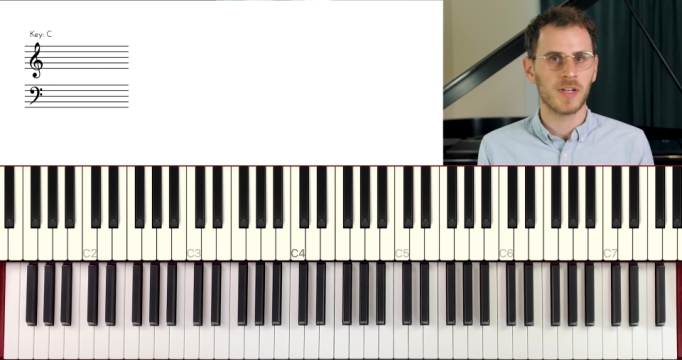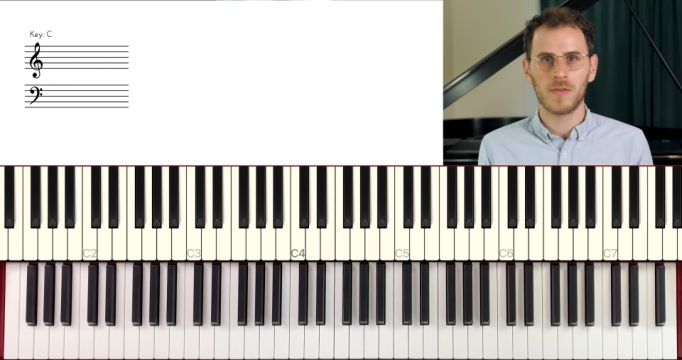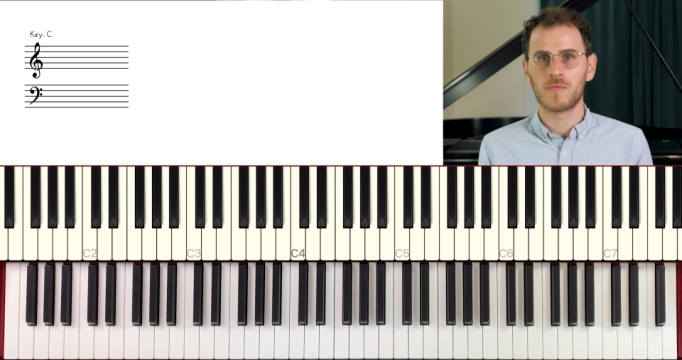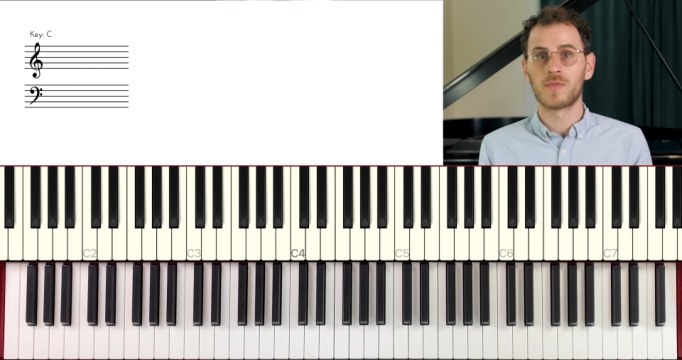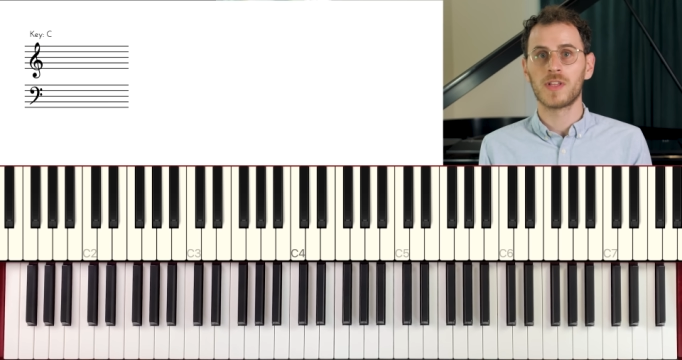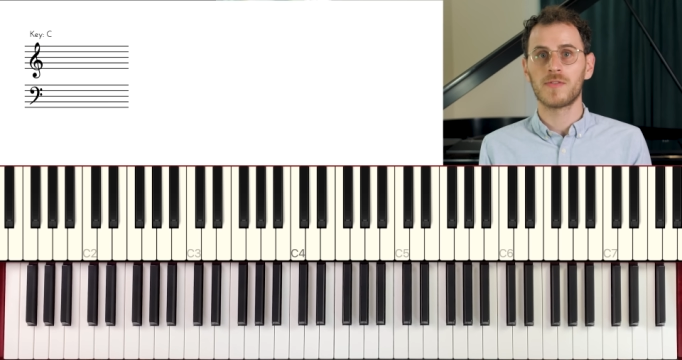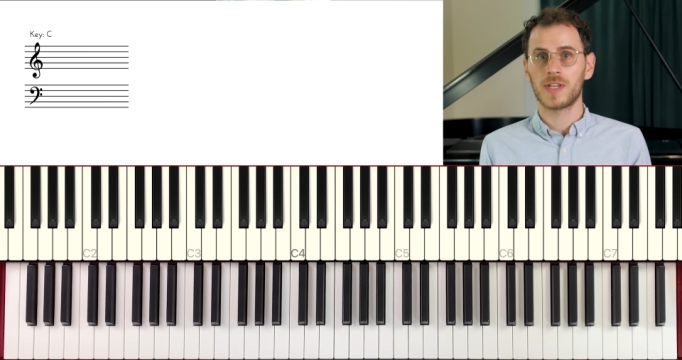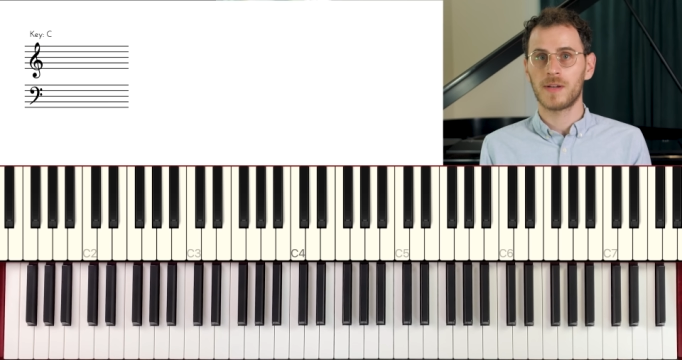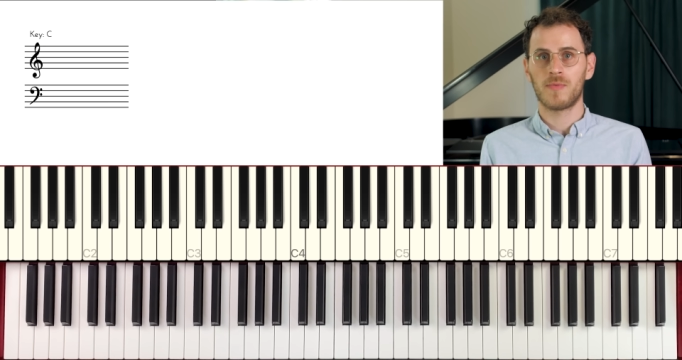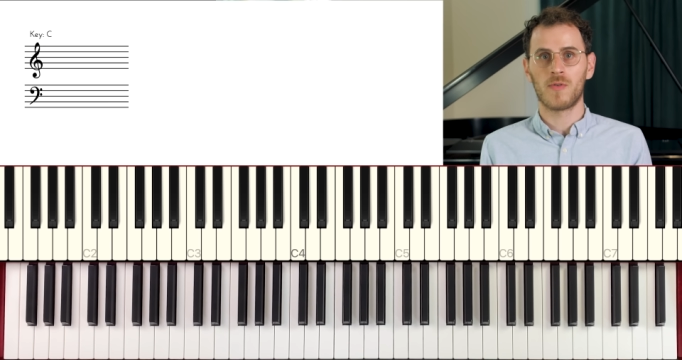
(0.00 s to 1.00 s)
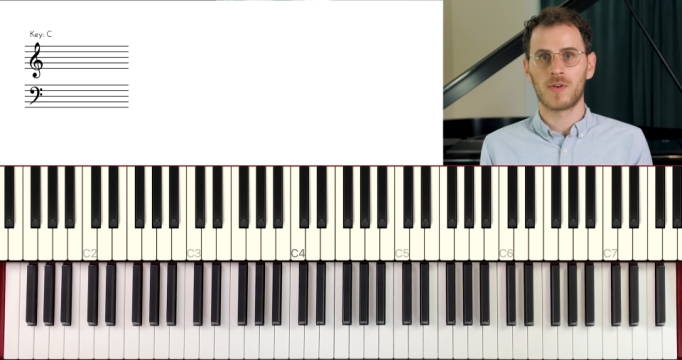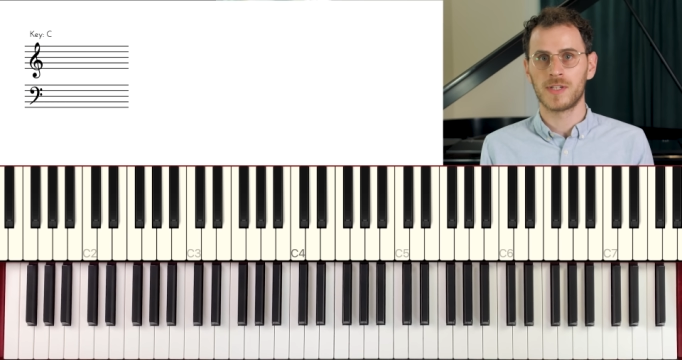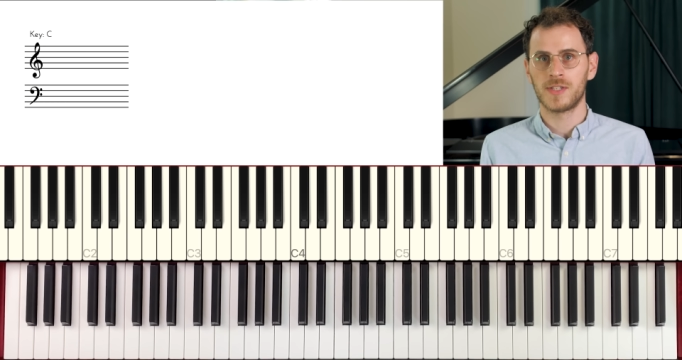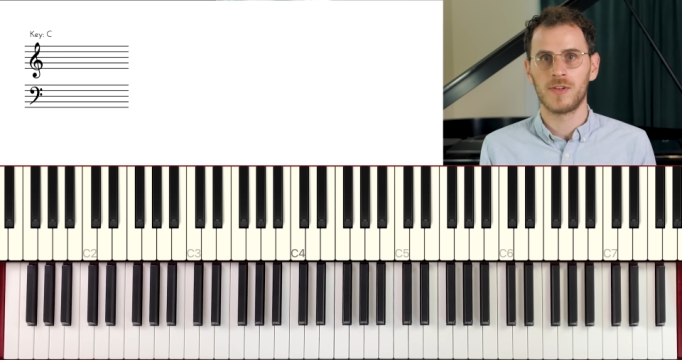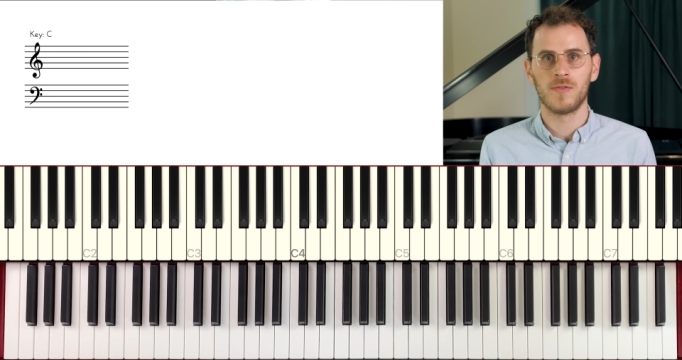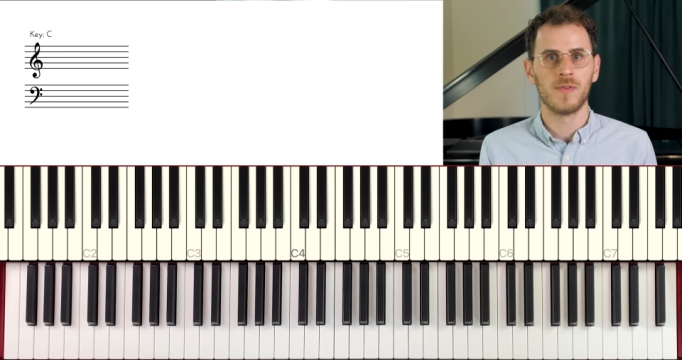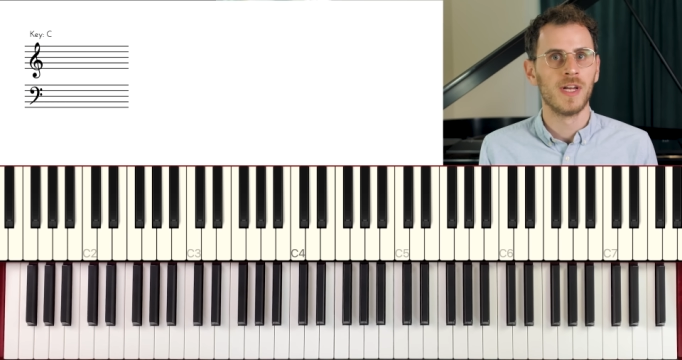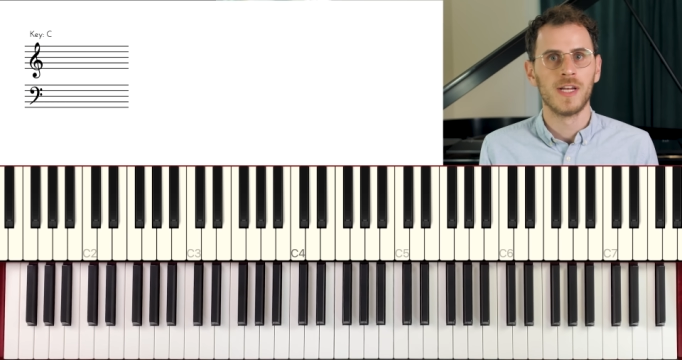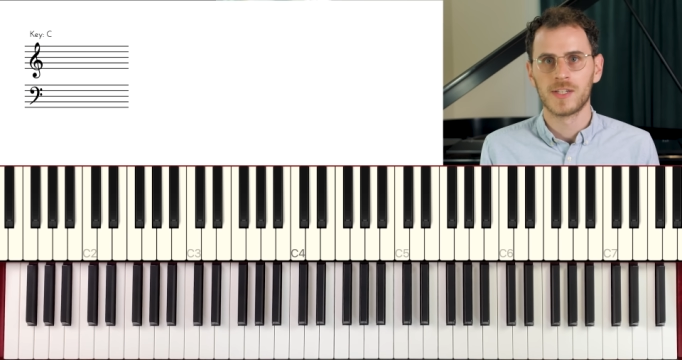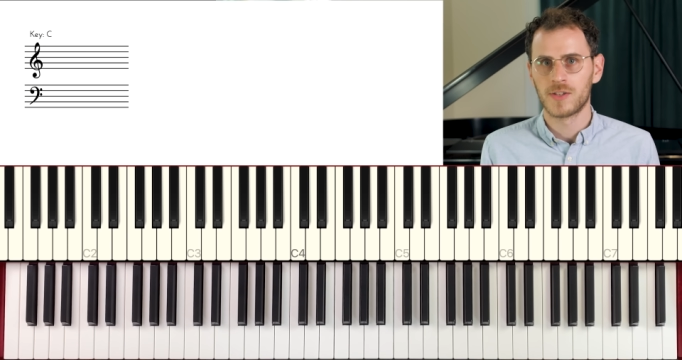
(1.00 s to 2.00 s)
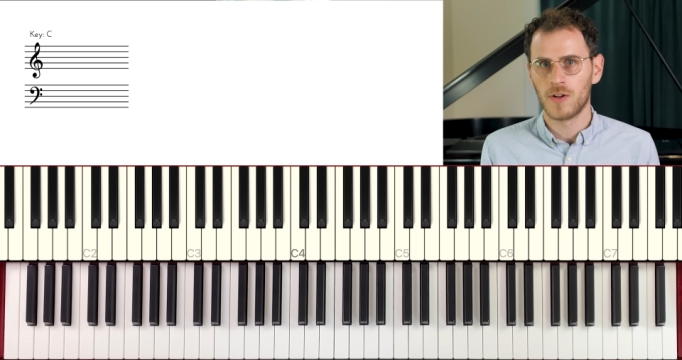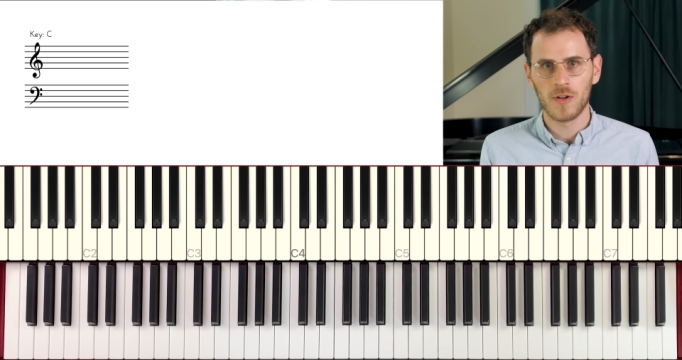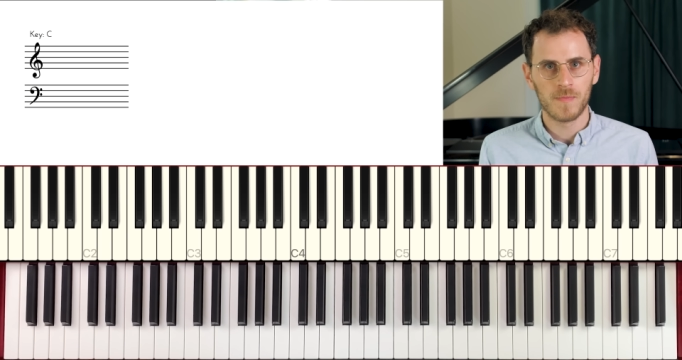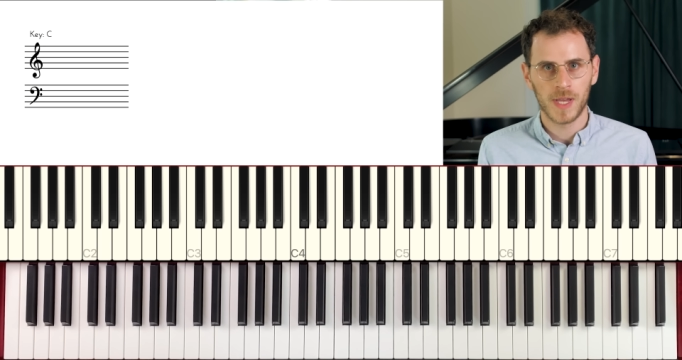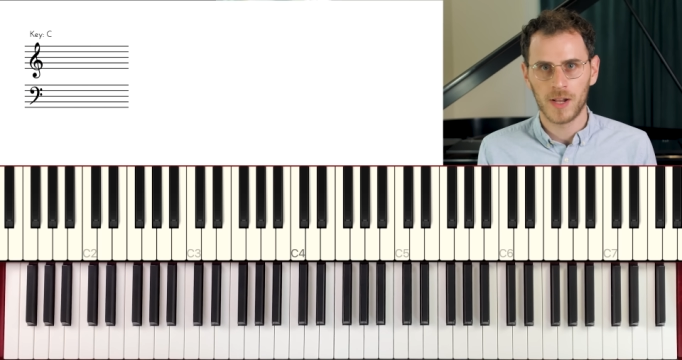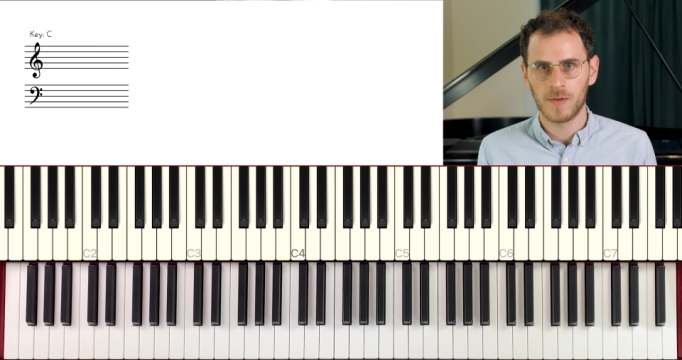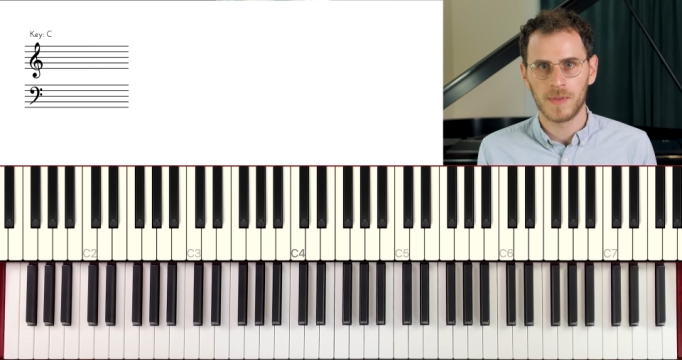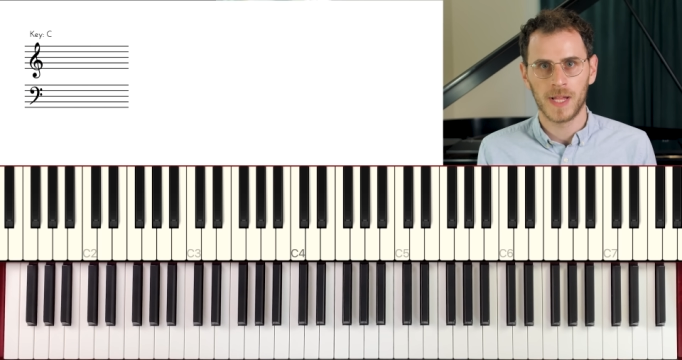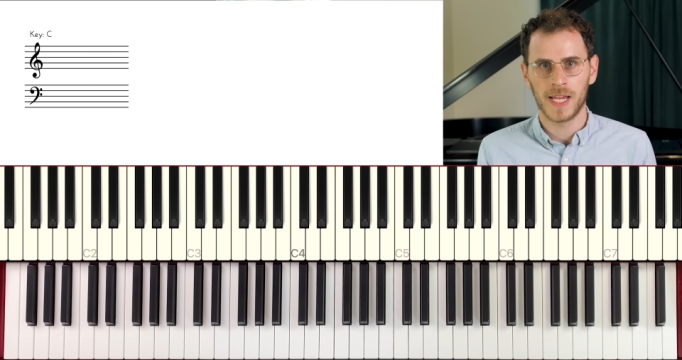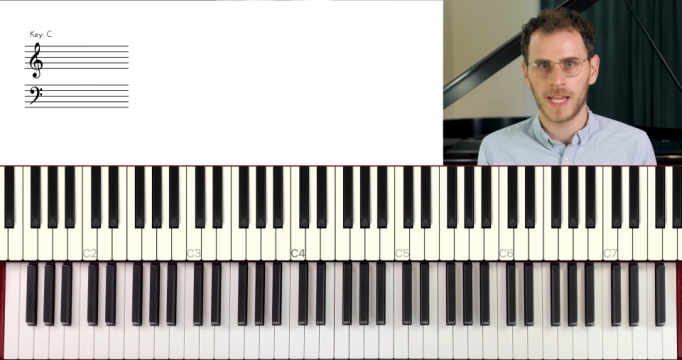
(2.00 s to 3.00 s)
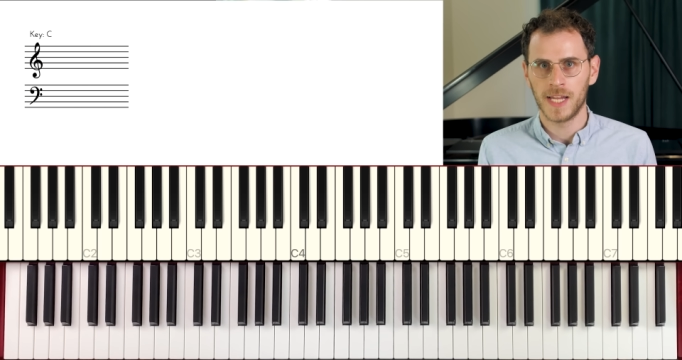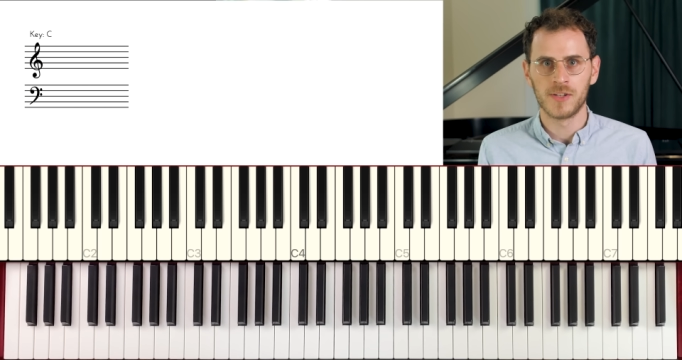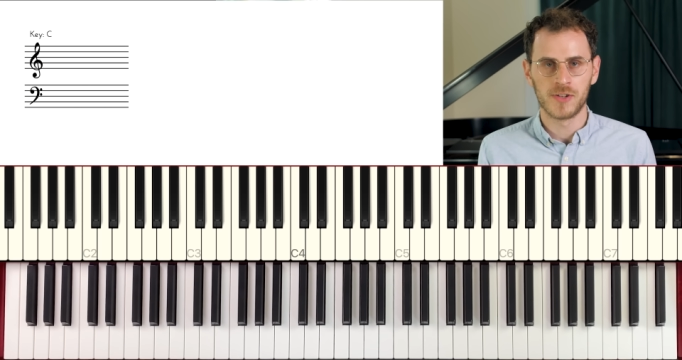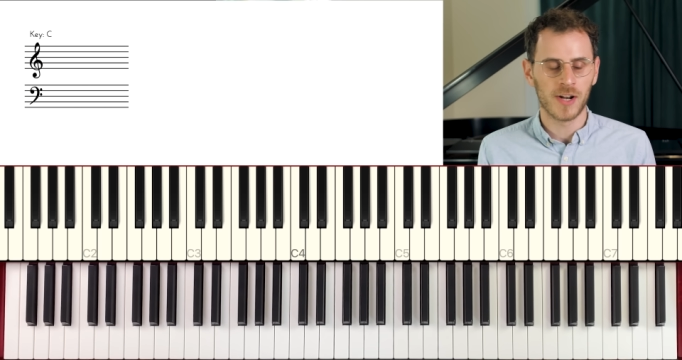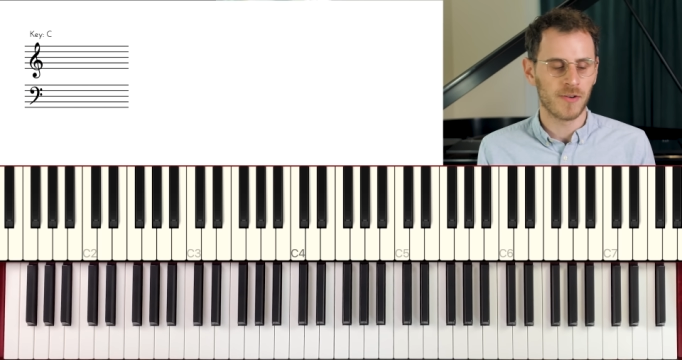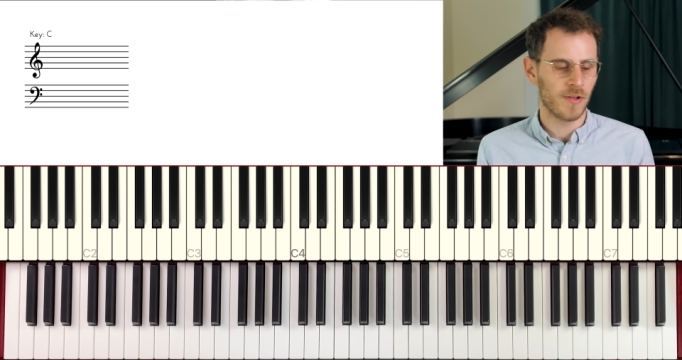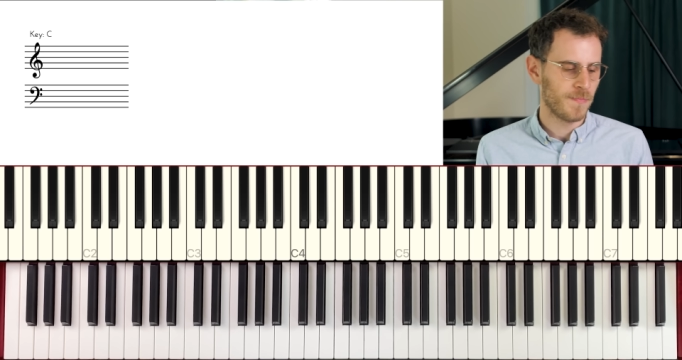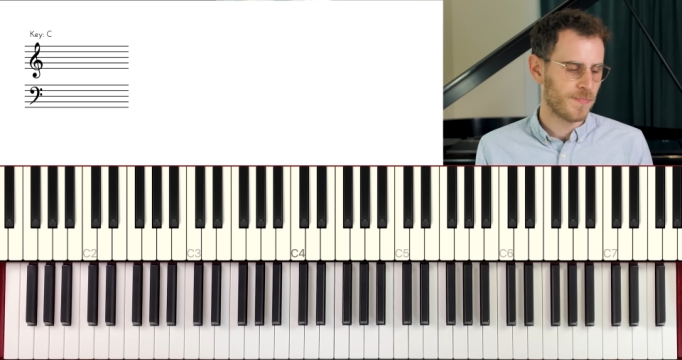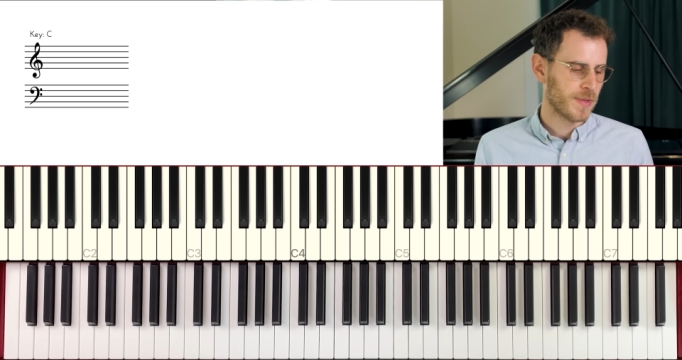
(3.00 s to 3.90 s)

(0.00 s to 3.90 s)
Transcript: really, really important to solo piano playing in general.